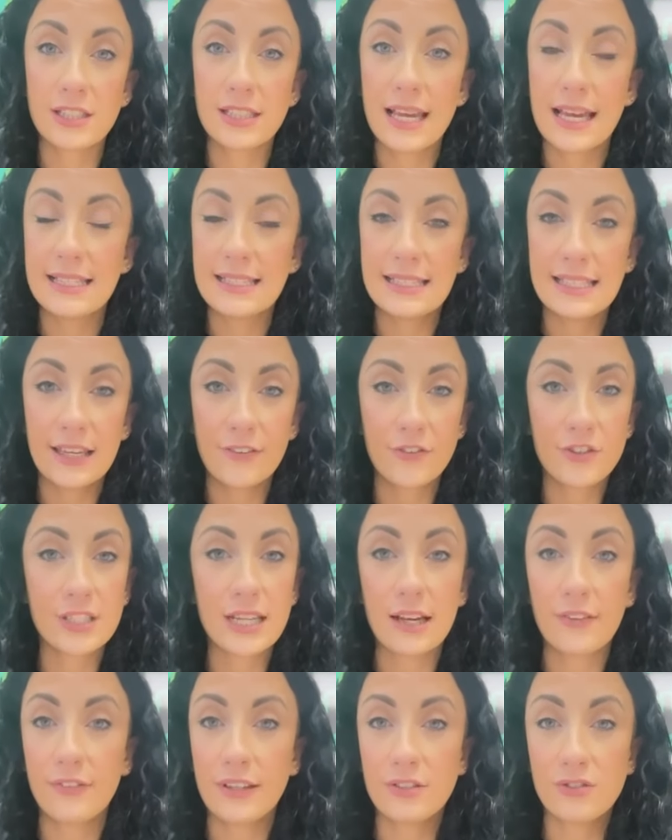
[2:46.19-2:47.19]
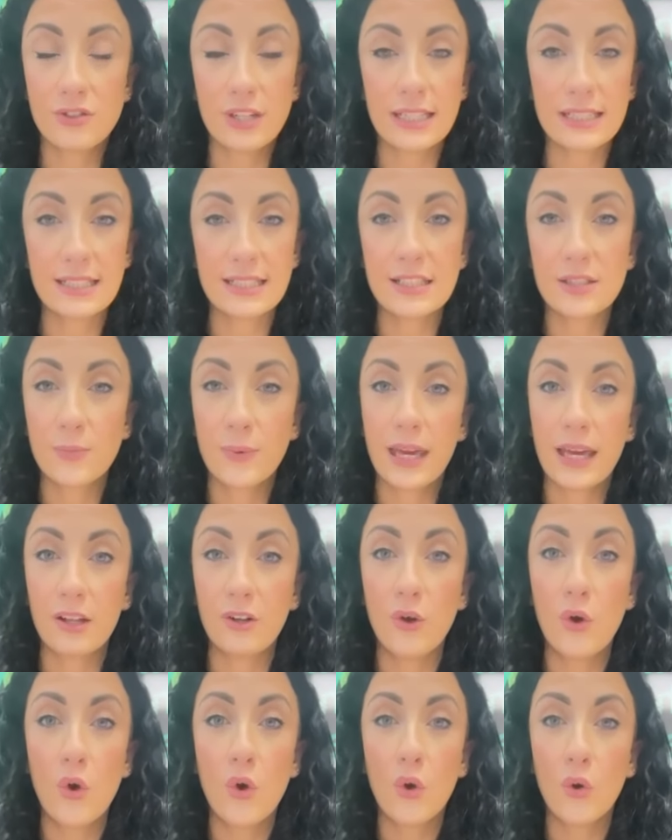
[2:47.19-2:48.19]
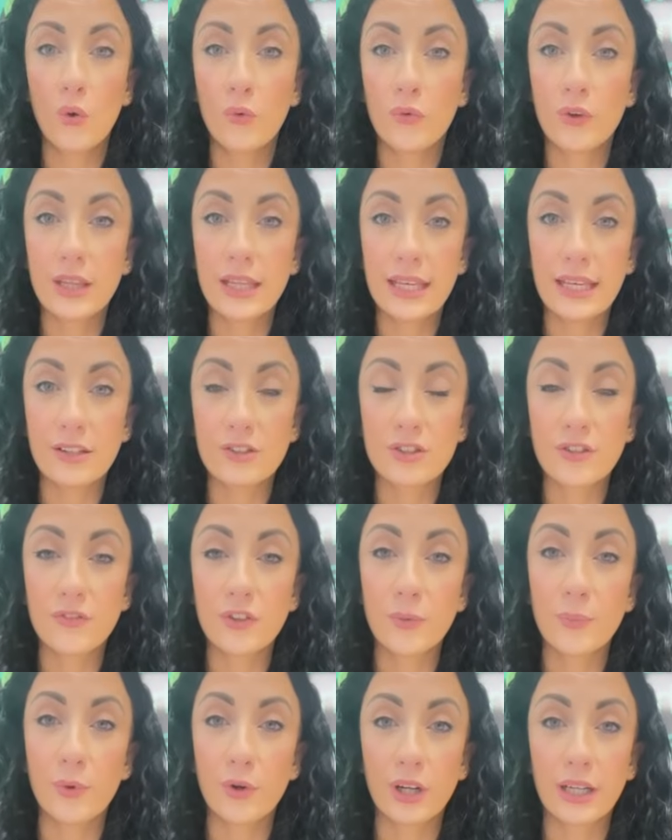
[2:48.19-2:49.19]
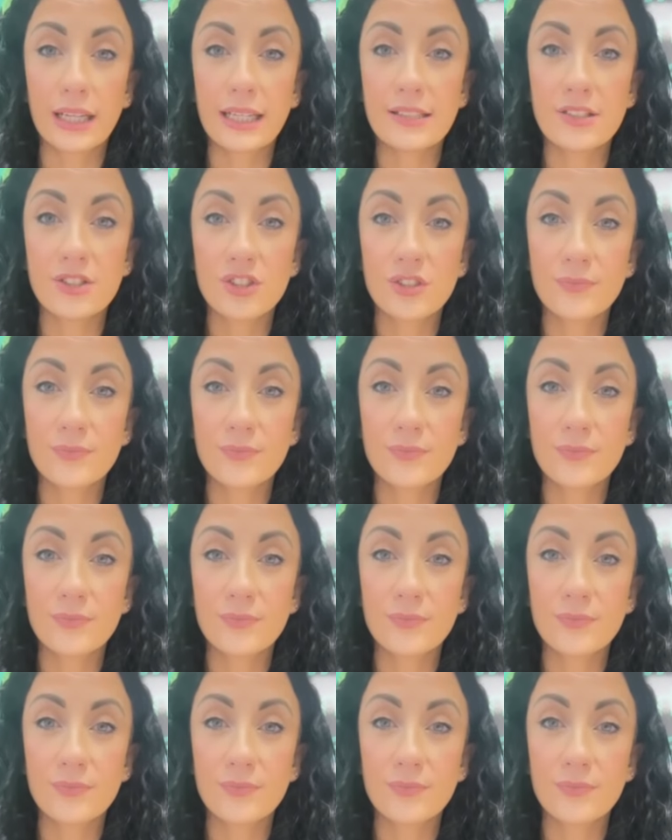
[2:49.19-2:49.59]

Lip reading: and save yourself interest as well over the years of your mortgage.